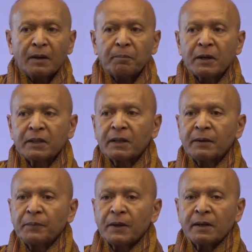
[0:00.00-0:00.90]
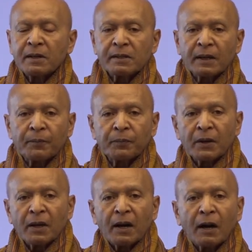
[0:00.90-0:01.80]
but it is a
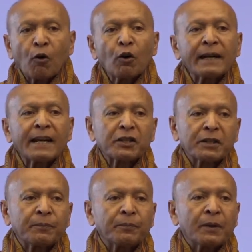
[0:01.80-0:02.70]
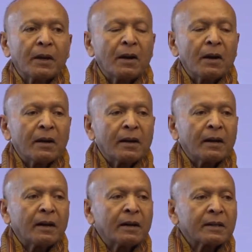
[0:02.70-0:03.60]
whole nation
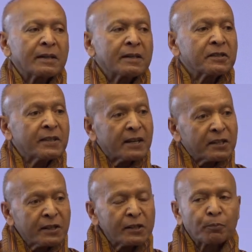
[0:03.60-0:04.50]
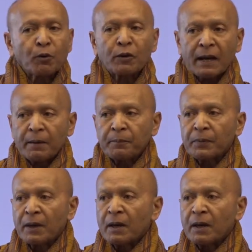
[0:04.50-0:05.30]
citizens program.